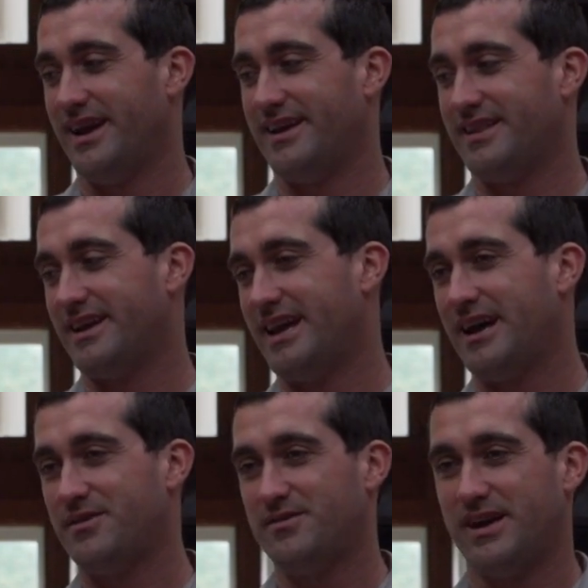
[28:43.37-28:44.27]
And then
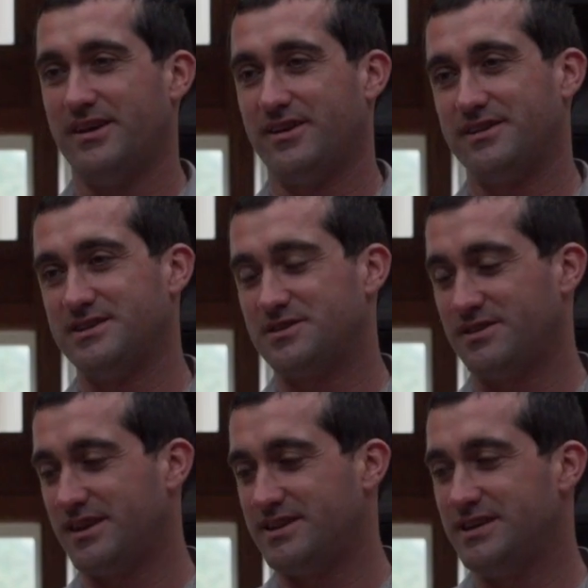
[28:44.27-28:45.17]
how, and on these,
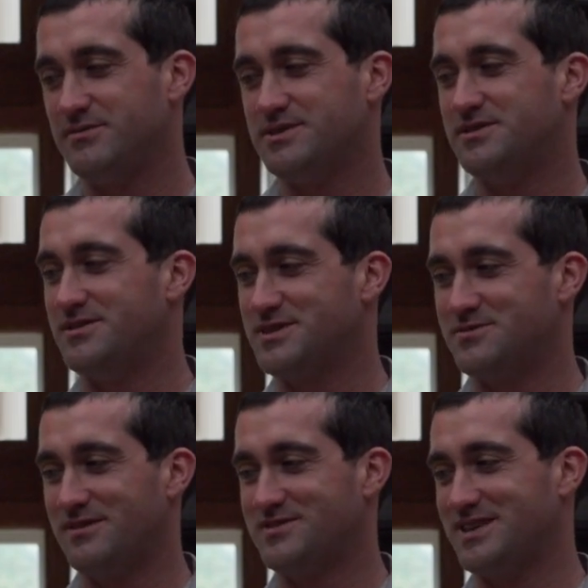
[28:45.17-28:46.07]
the idea was to do these
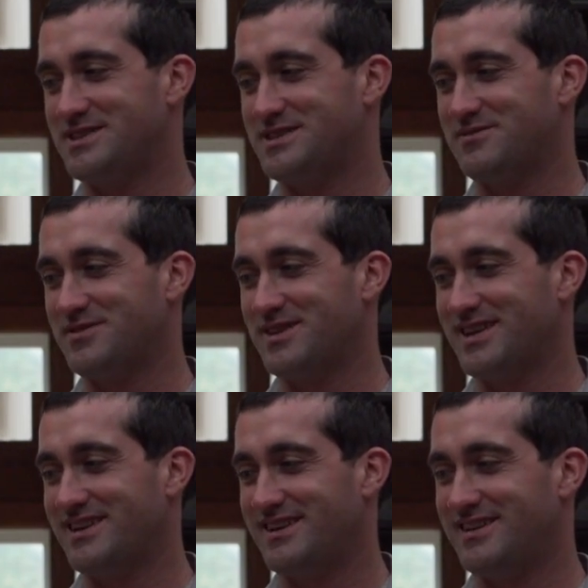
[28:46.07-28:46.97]
12 sites to
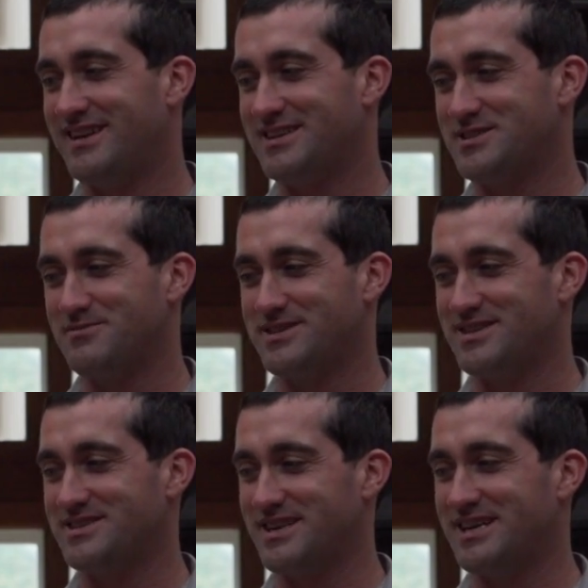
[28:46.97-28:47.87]
really, not so much
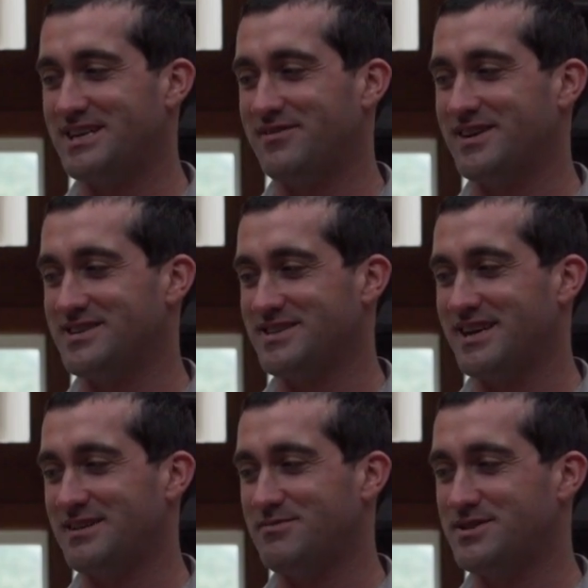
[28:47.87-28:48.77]
in the scientific
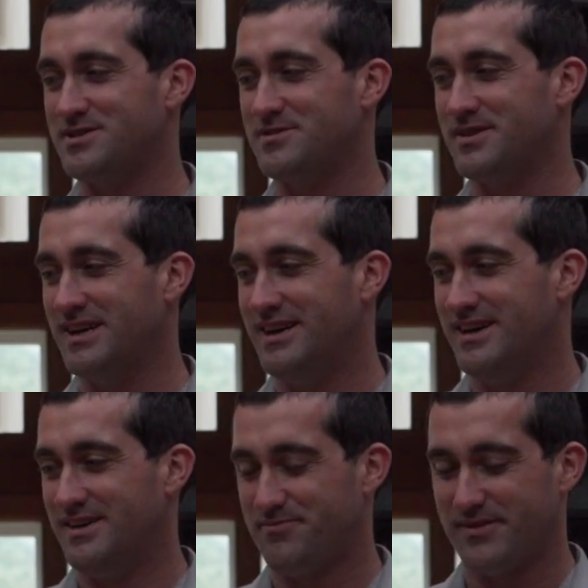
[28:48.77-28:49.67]
design, but
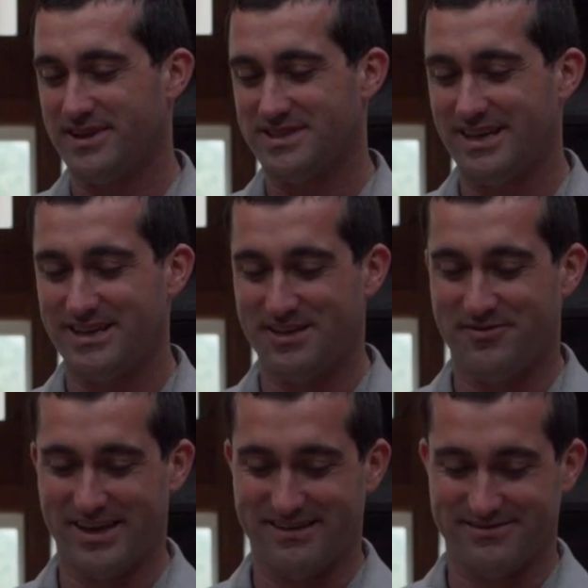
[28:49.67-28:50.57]
do
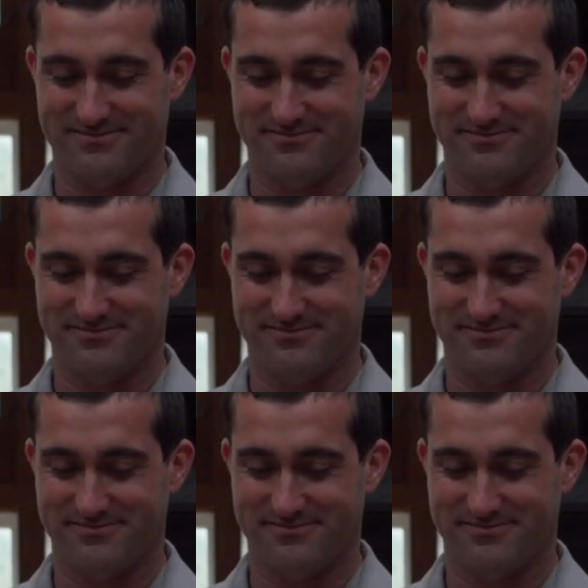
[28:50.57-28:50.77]
scientific